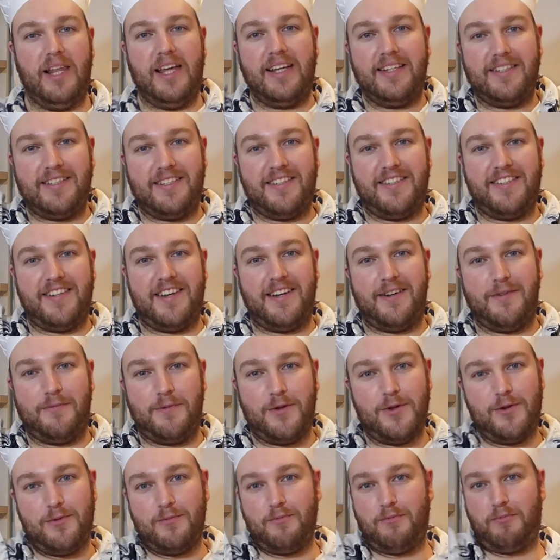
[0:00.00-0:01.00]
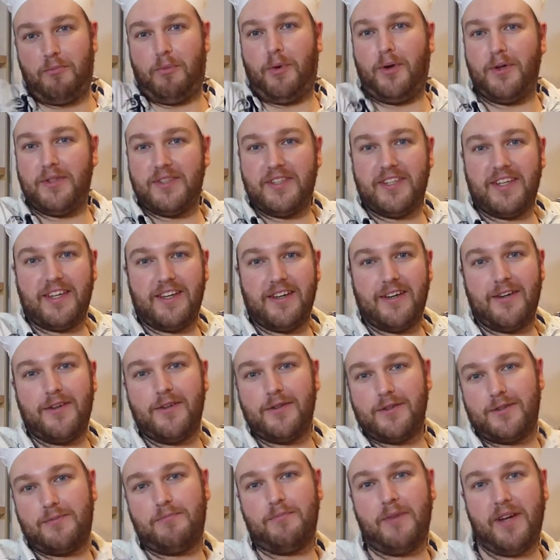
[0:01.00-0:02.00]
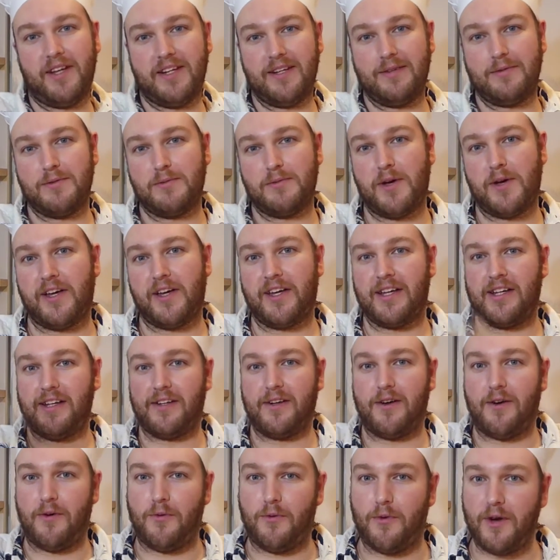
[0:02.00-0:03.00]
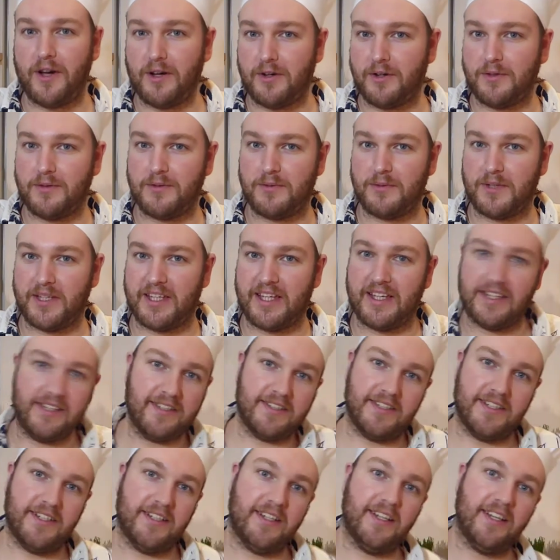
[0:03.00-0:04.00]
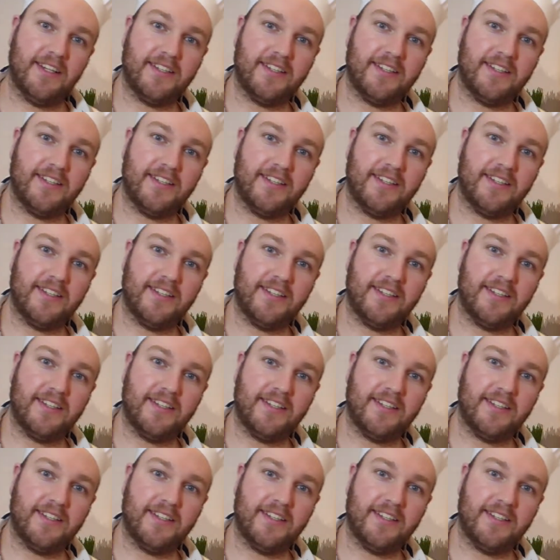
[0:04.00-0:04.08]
Ladies and gentlemen, boys and girls, my name's Martin, welcome to my kitchen.